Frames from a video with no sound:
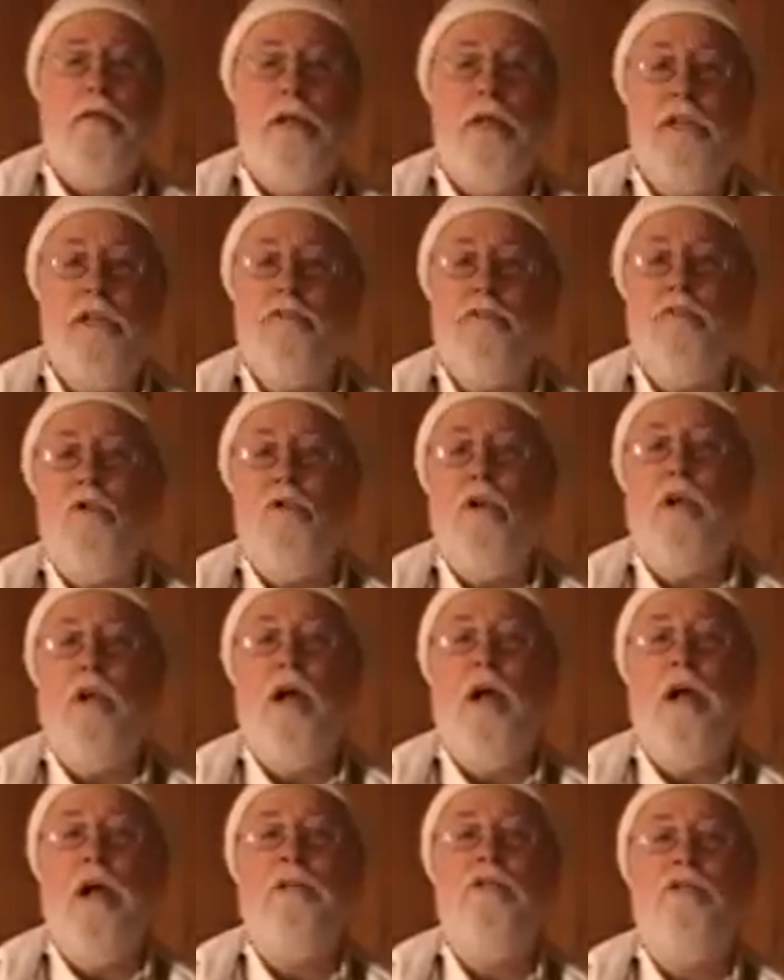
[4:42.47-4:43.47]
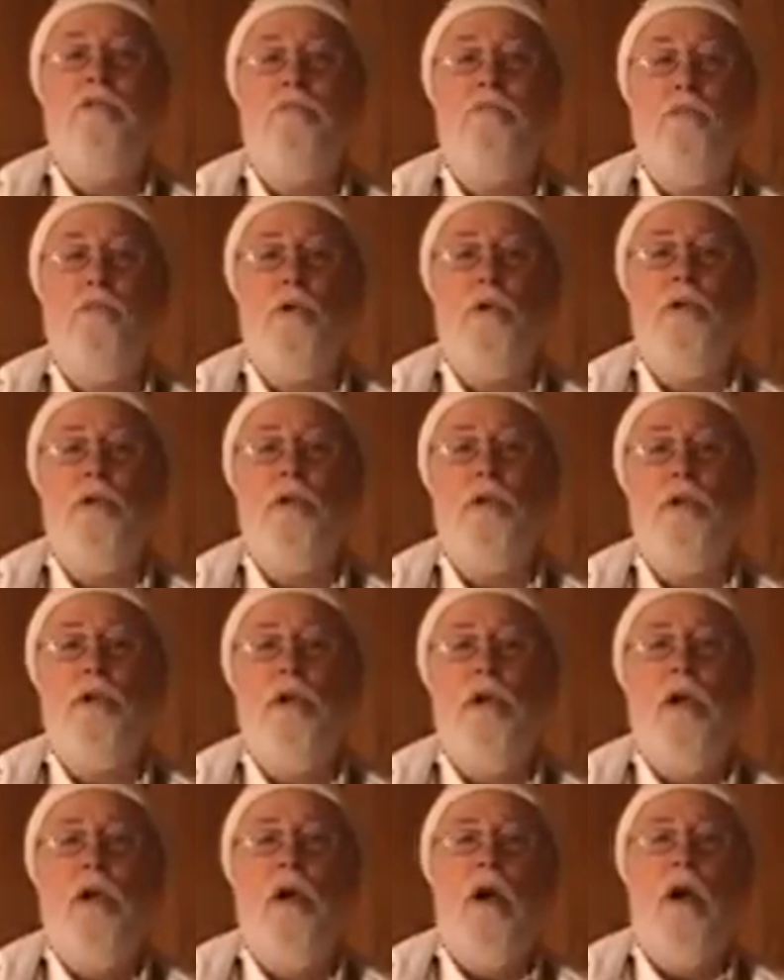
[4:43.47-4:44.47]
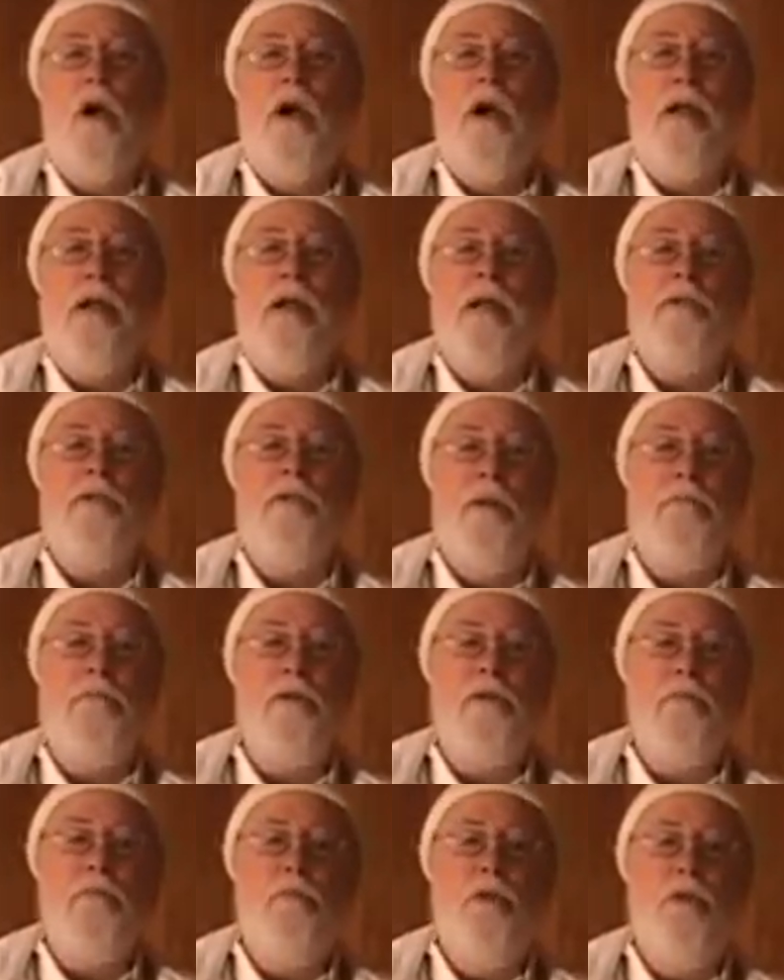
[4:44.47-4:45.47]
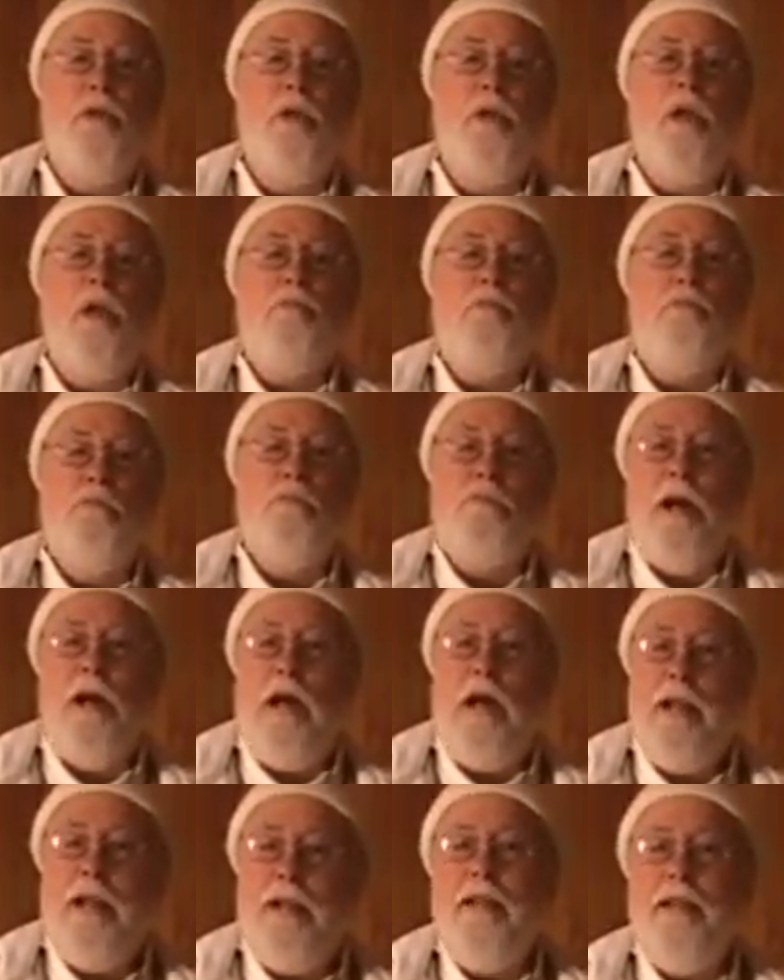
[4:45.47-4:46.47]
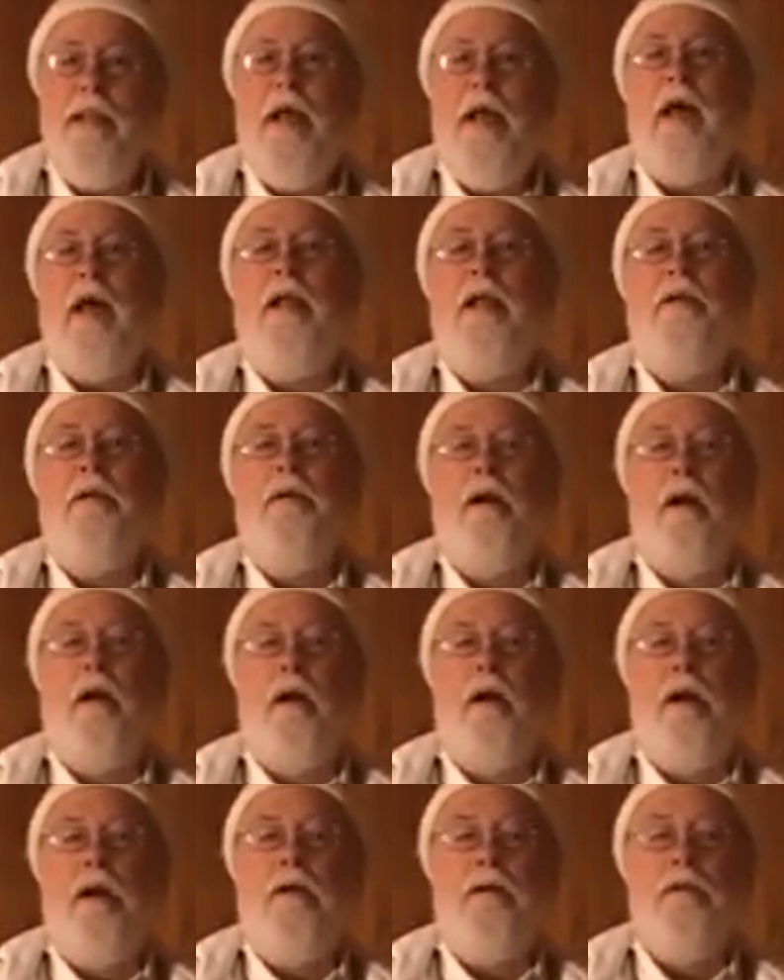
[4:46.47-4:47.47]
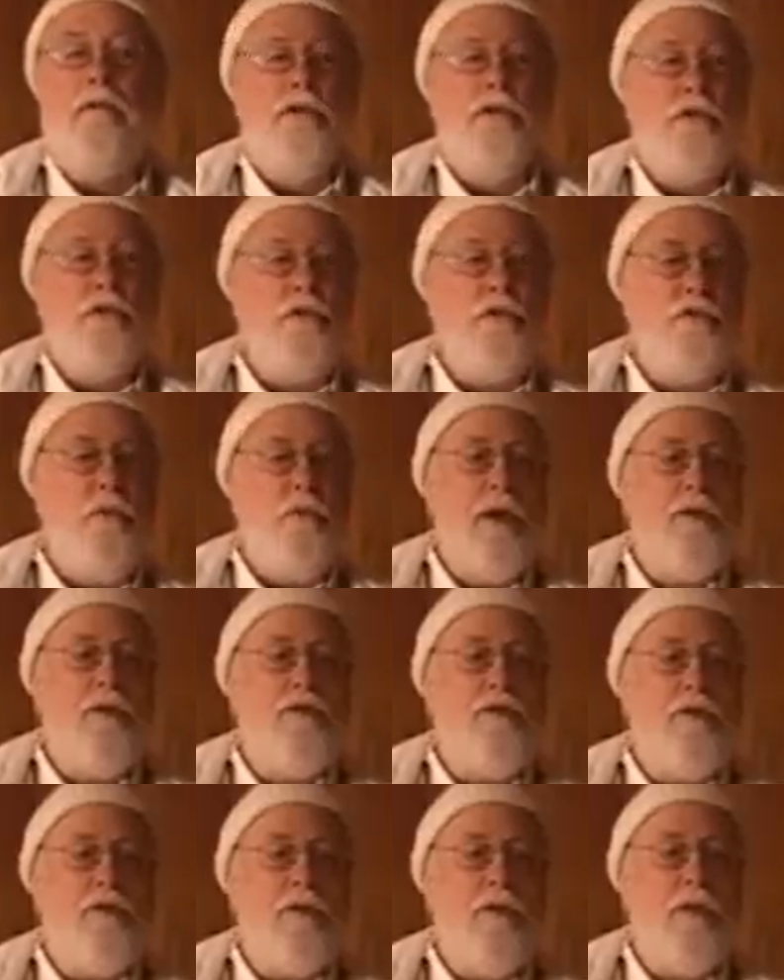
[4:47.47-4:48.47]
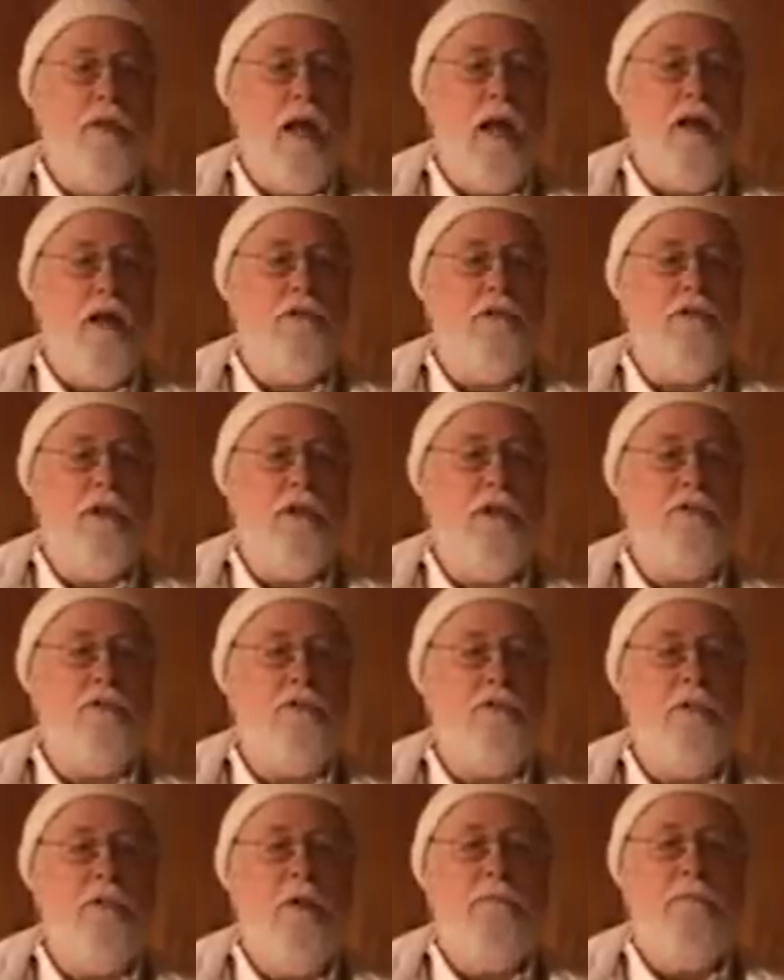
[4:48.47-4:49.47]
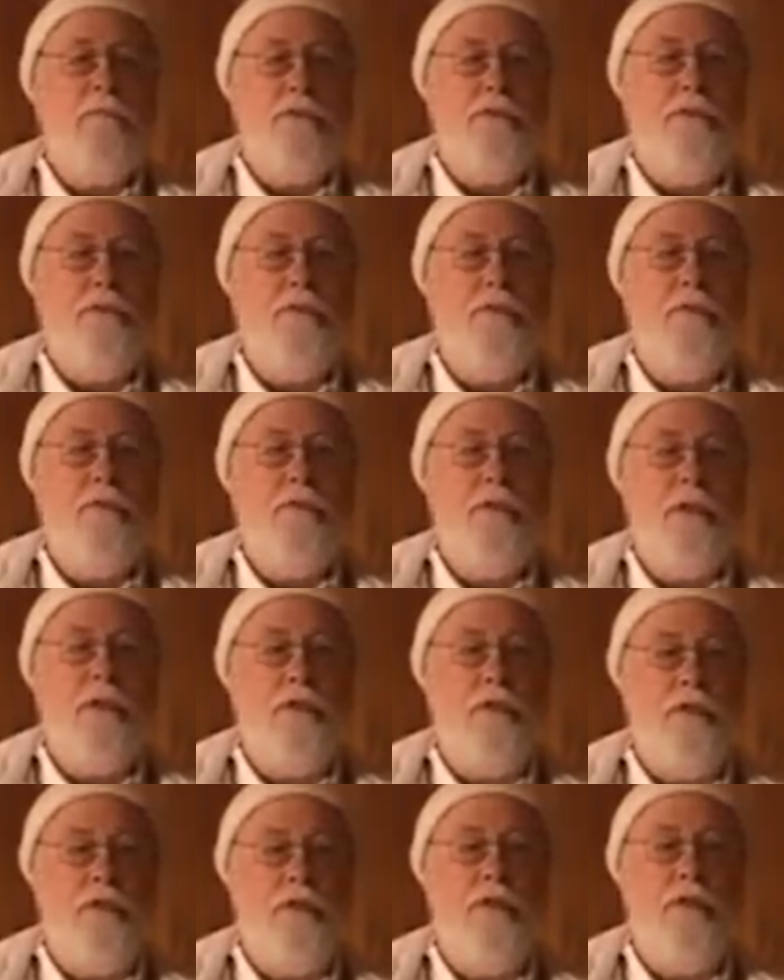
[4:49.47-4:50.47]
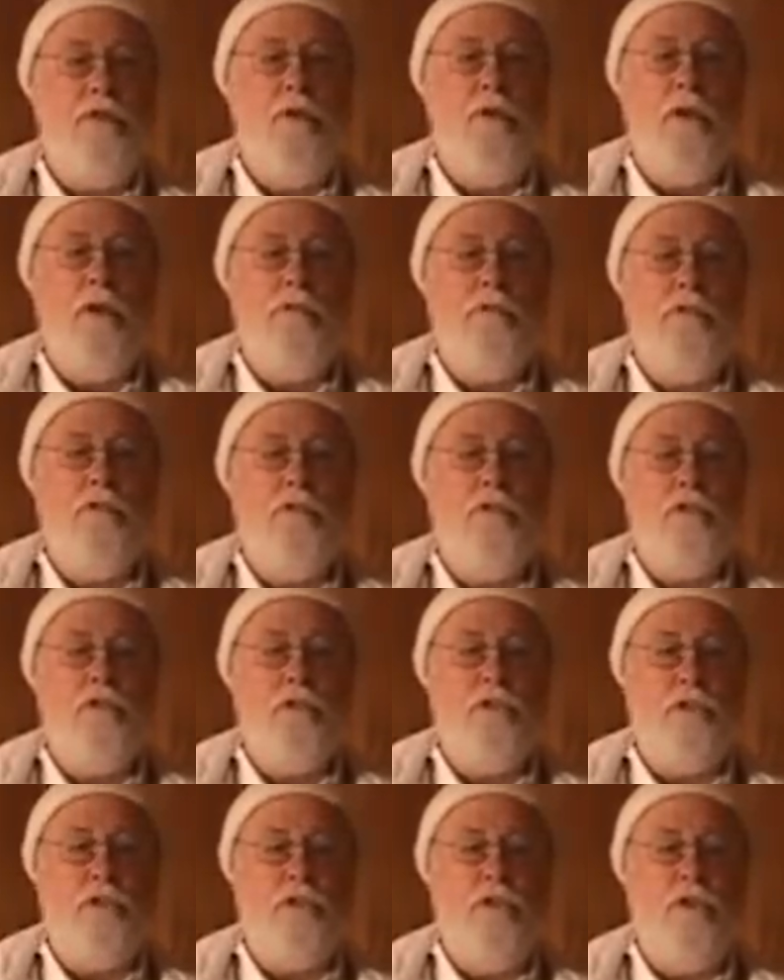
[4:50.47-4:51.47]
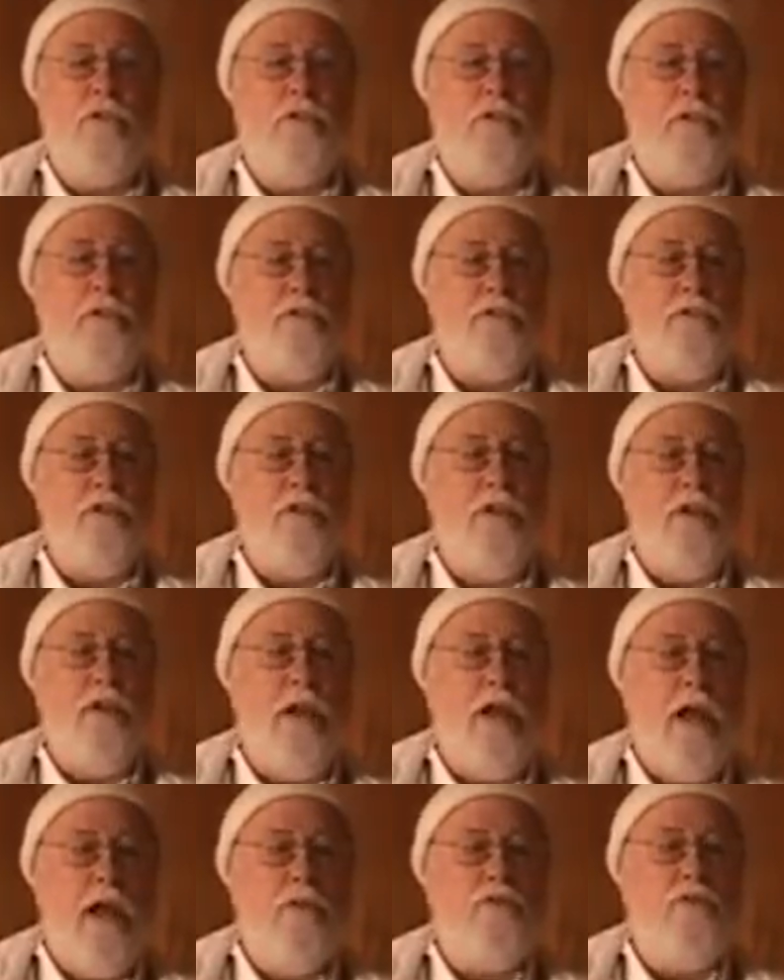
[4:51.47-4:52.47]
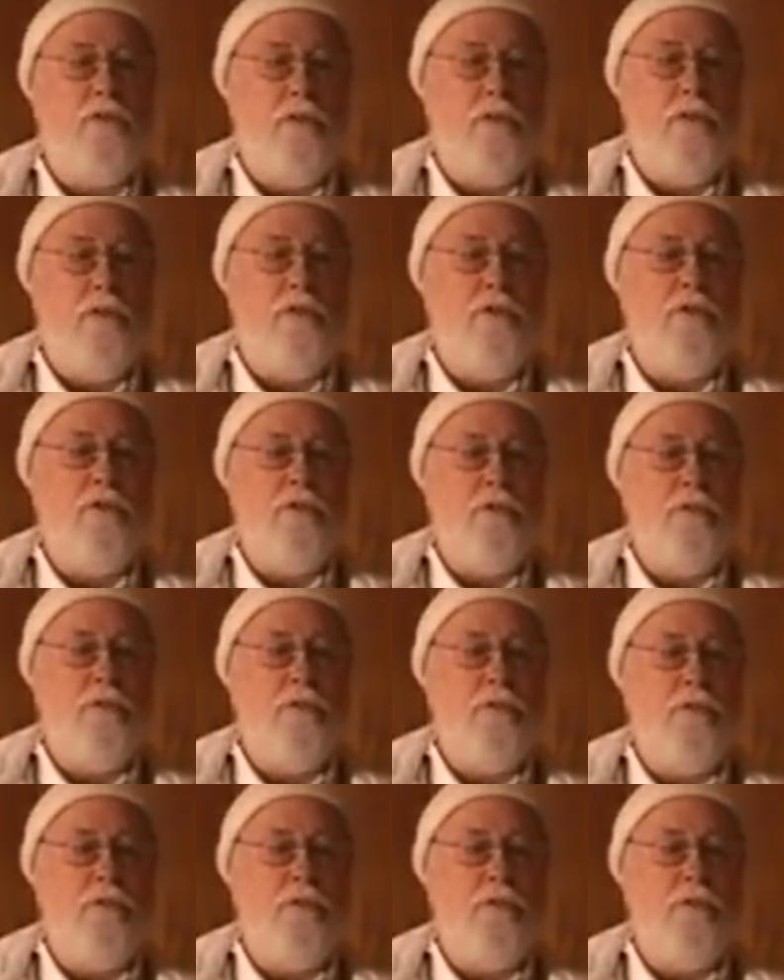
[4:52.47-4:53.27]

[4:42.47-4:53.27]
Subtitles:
These four kinds of mukti are acceptable provided that our situation allows us to continue our devotional service afterwards.